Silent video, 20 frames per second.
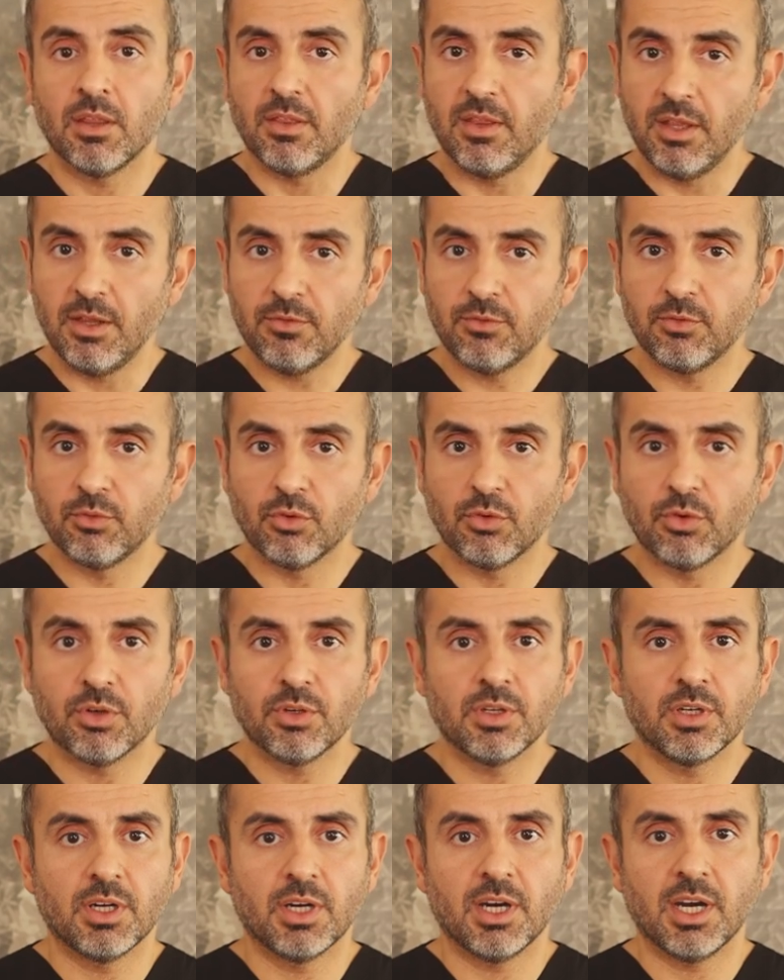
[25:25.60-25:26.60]

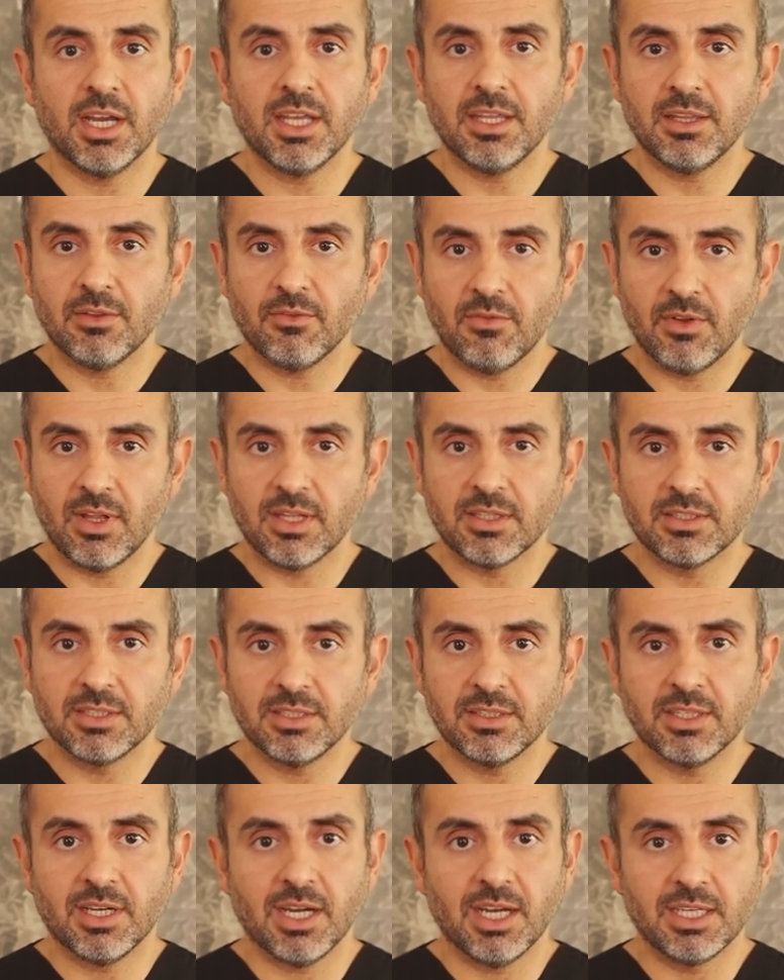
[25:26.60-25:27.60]
Therefore, I
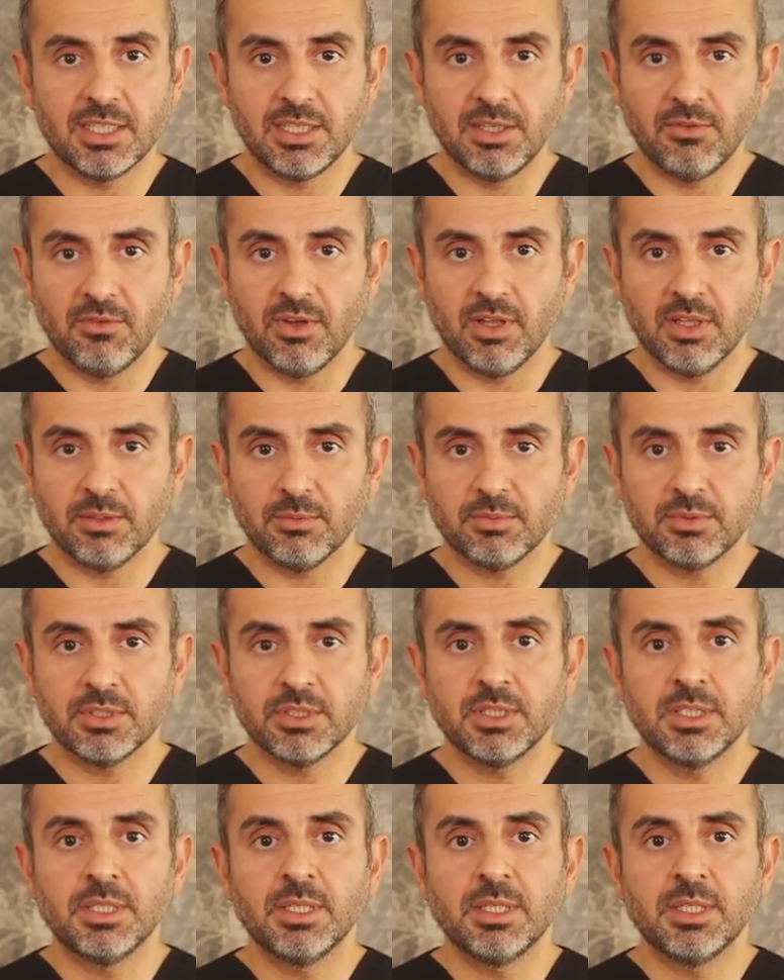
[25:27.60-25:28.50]
developed